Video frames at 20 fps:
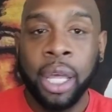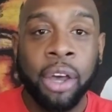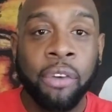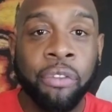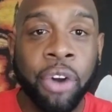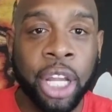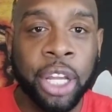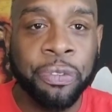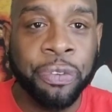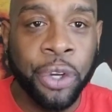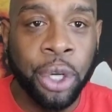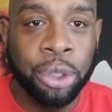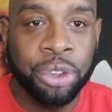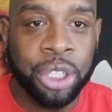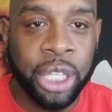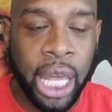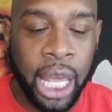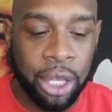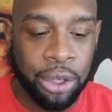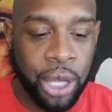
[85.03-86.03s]
For the food
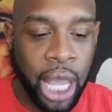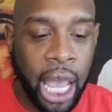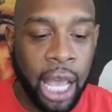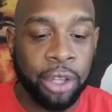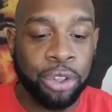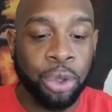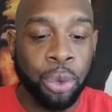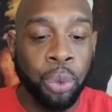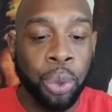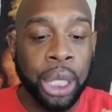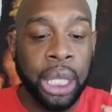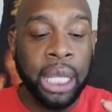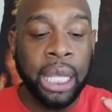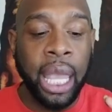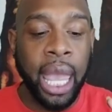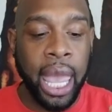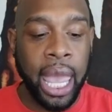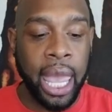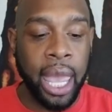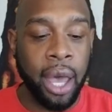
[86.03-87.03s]
today, you guys, we
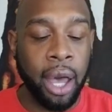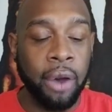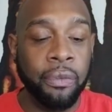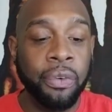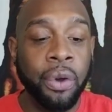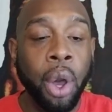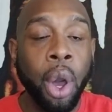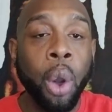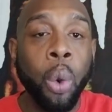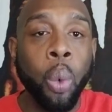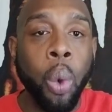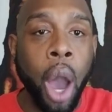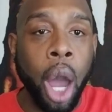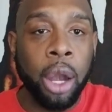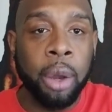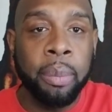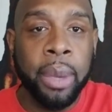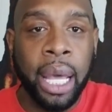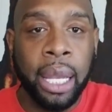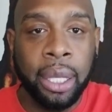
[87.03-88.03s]
have
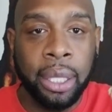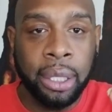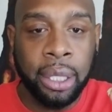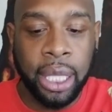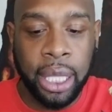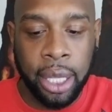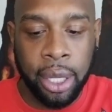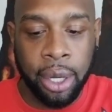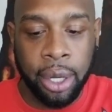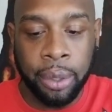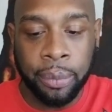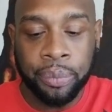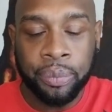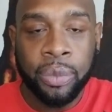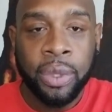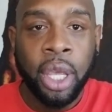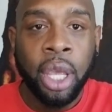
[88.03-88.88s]
watermelon here,